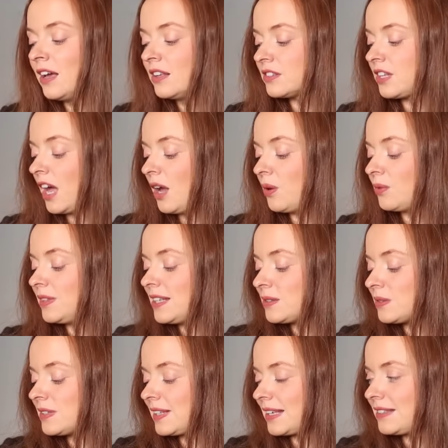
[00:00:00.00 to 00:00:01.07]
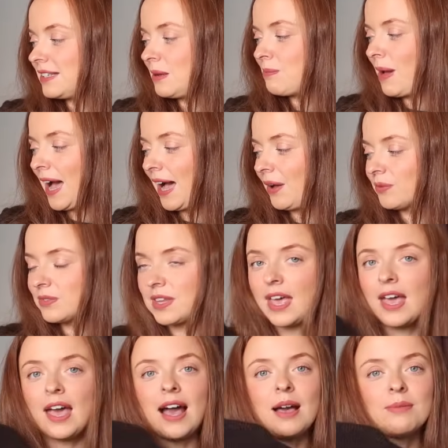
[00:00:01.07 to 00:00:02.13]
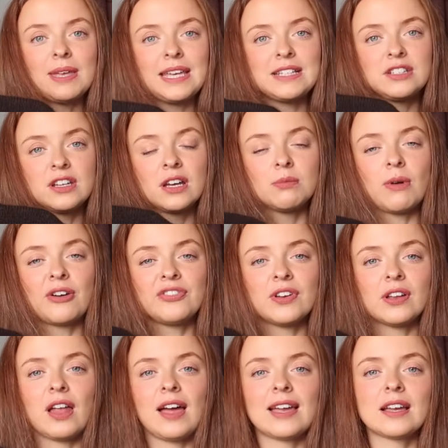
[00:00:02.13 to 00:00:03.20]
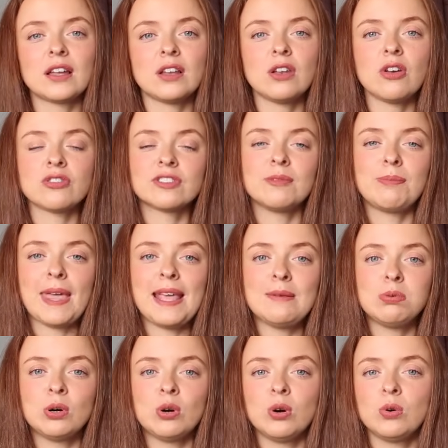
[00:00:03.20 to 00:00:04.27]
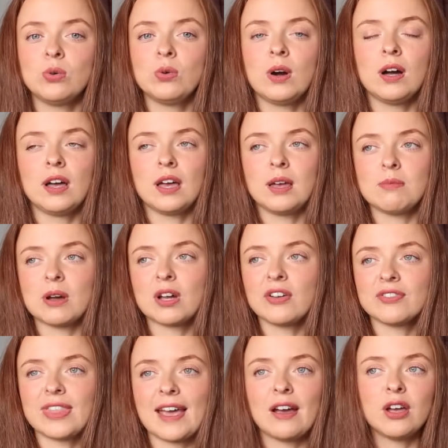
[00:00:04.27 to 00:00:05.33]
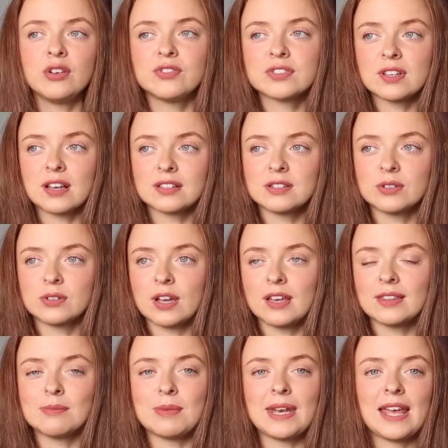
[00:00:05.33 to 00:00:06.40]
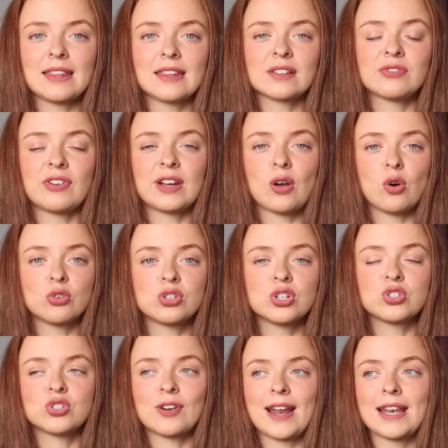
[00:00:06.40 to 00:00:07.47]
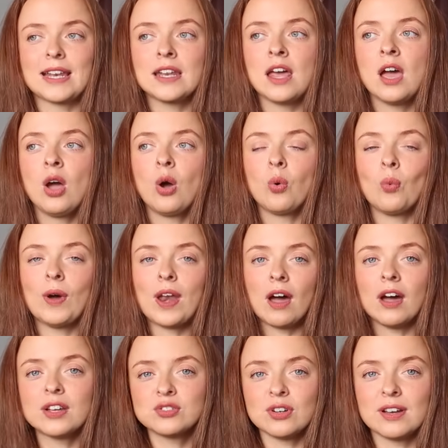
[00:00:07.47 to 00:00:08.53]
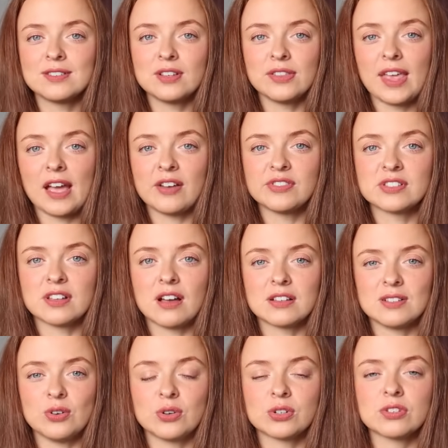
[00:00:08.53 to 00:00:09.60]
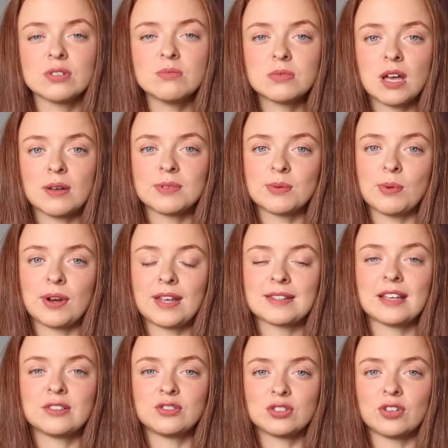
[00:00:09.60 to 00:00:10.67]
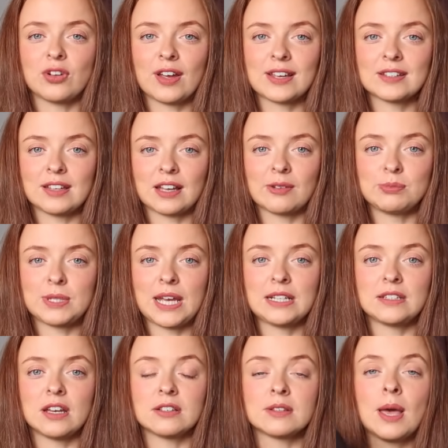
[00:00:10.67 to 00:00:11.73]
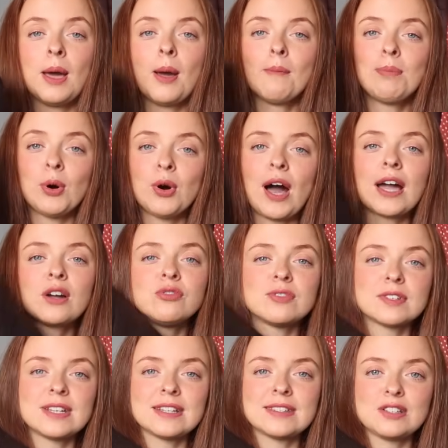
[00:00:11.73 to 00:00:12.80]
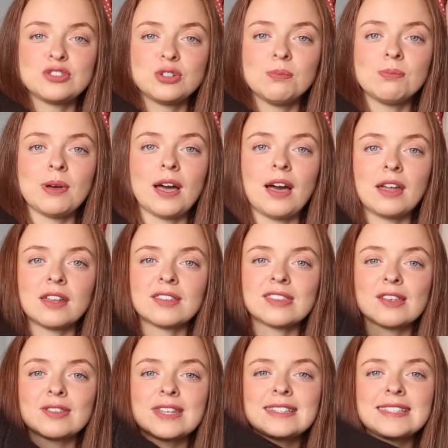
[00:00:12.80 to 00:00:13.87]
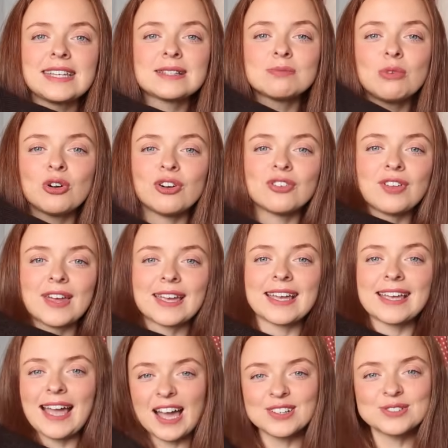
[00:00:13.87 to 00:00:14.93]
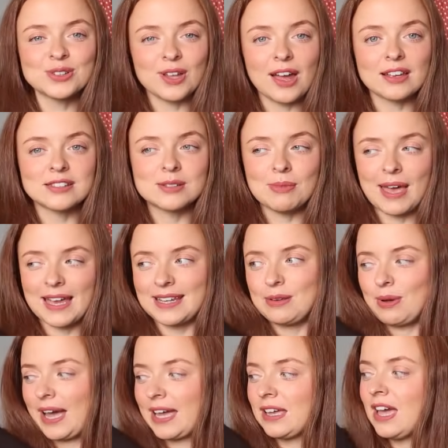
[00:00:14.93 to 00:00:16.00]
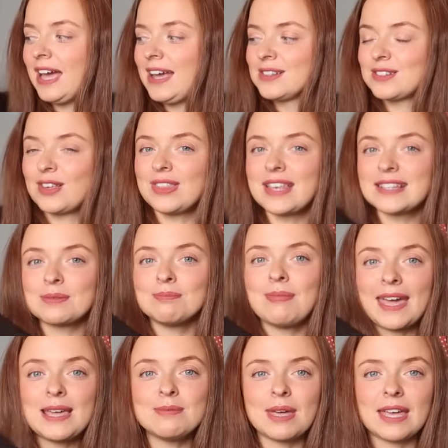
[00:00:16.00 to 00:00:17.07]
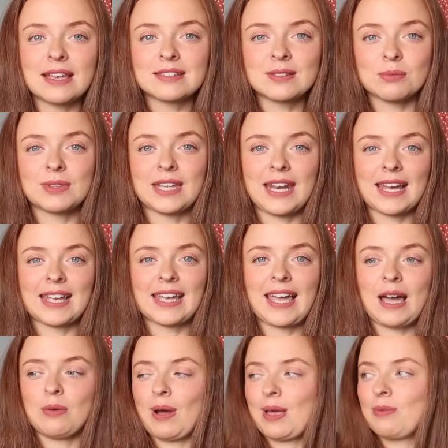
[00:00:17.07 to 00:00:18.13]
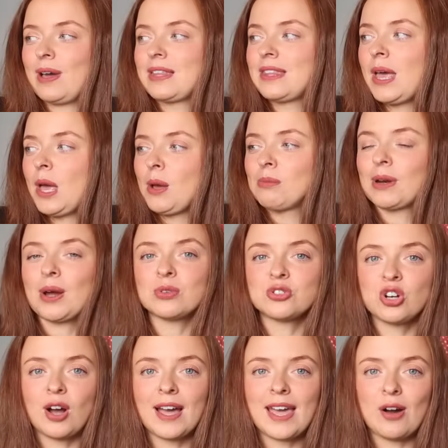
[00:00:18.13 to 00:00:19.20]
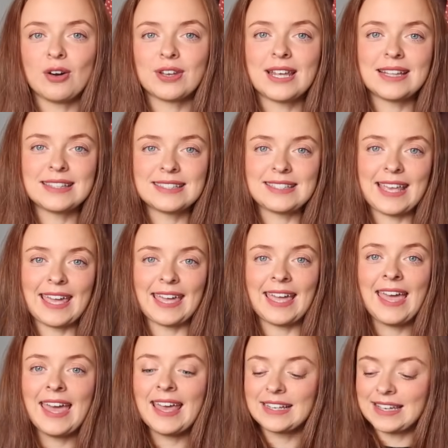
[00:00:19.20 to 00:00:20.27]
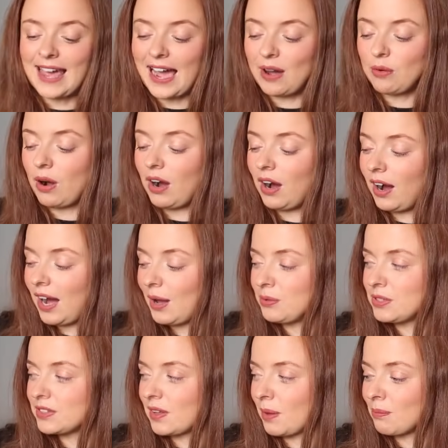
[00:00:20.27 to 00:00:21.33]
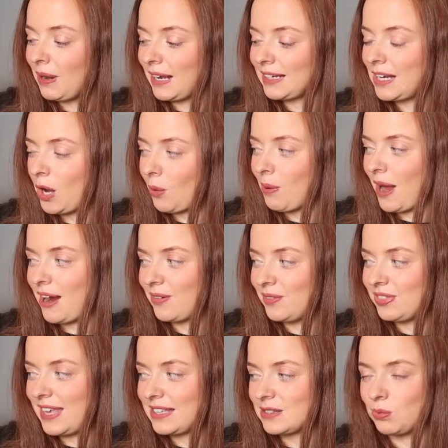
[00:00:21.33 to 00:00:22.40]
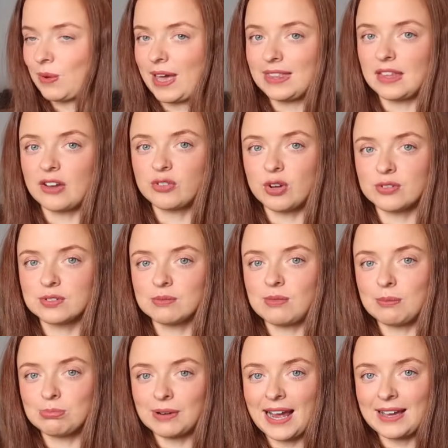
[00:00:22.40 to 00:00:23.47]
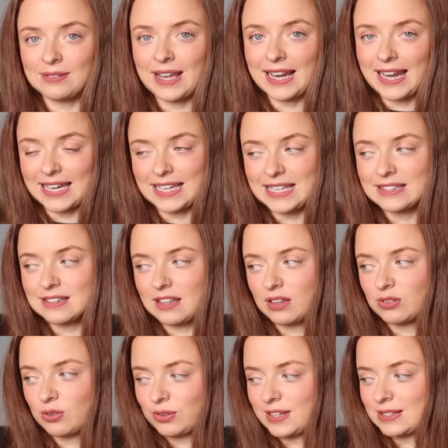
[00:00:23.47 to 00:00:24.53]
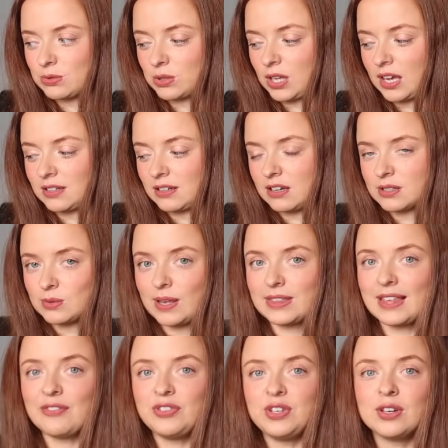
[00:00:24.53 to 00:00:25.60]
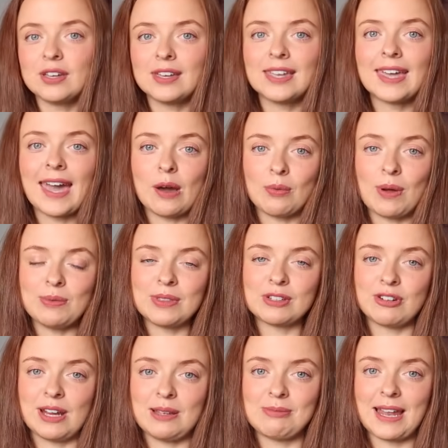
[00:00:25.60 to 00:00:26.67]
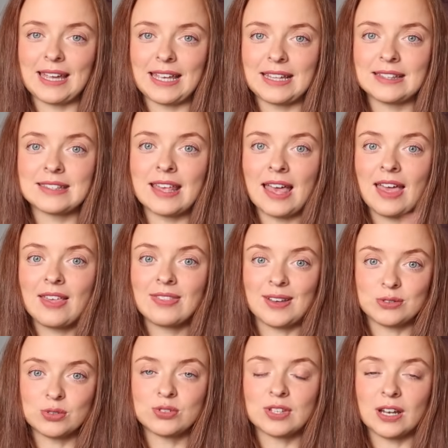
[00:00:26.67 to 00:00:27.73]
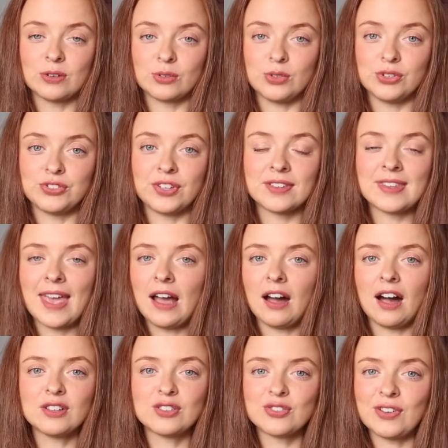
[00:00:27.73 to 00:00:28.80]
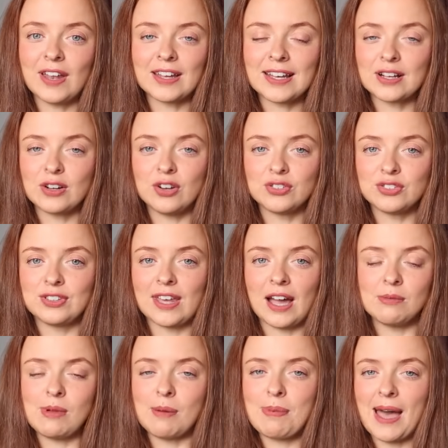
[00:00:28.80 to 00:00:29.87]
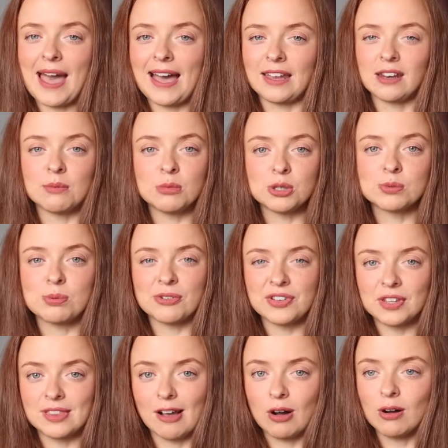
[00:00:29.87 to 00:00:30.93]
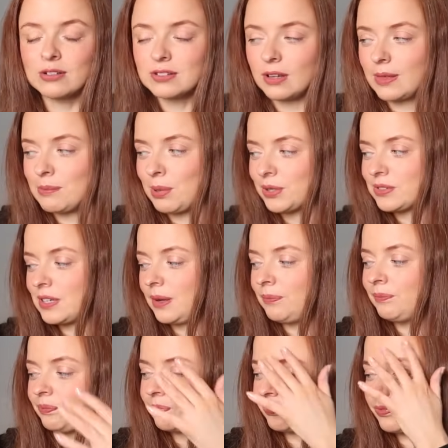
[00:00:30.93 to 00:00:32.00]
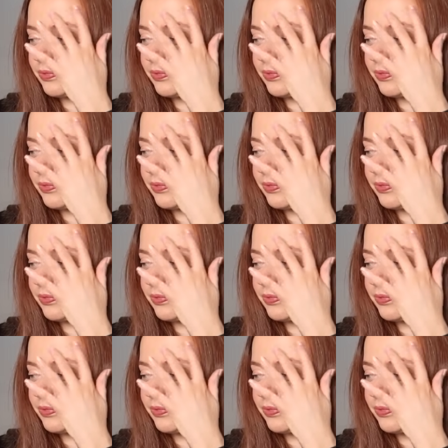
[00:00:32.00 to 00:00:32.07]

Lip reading: So this was £16, a medium. I feel like lots of people are going for that oversized look at the minute. That's very on trend. When I try and do the oversized look, sometimes to be honest, I just look like a sack of potatoes. But I couldn't resist this jumper and I thought this is more of like a casual item anyway. So this maybe is something I can get away with, but I'll try it on and see. Now I was planning on pairing this with, I've got some brown leggings that I thought this would go nice with. If you can get away with cream leggings, that would also look gorgeous. I just feel like I can't do that. I'm a pair and I much prefer darks on the bottom.